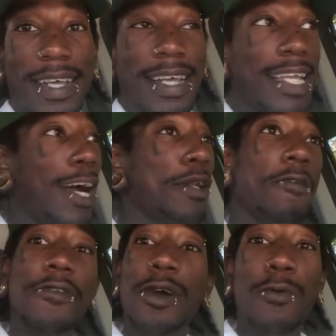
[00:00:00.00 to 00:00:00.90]
y'all
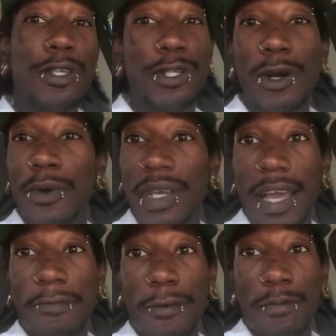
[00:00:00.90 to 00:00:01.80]
never know what you're gonna
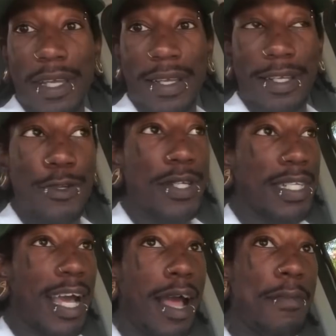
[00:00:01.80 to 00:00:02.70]
get from me. You just
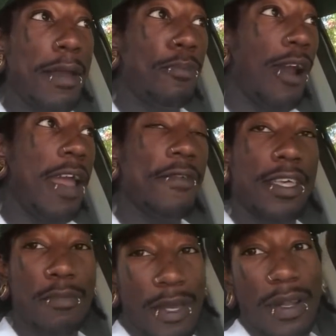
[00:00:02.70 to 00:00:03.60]
gotta be brave and
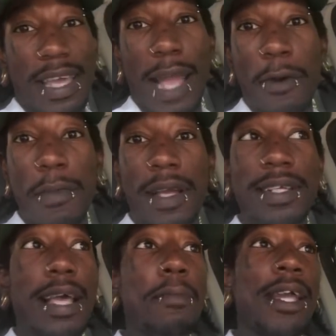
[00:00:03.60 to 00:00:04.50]
communicate with me
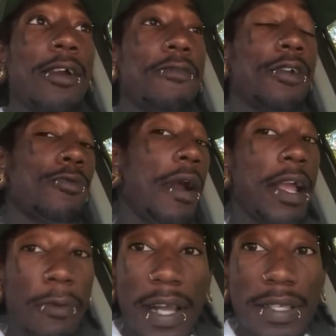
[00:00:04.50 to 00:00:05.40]
because I'm here for the
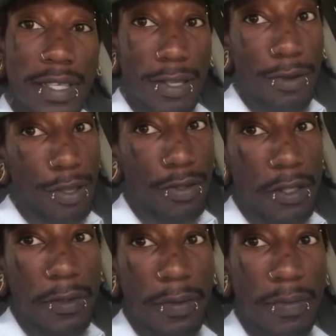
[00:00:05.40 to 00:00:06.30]
right reasons on YouTube.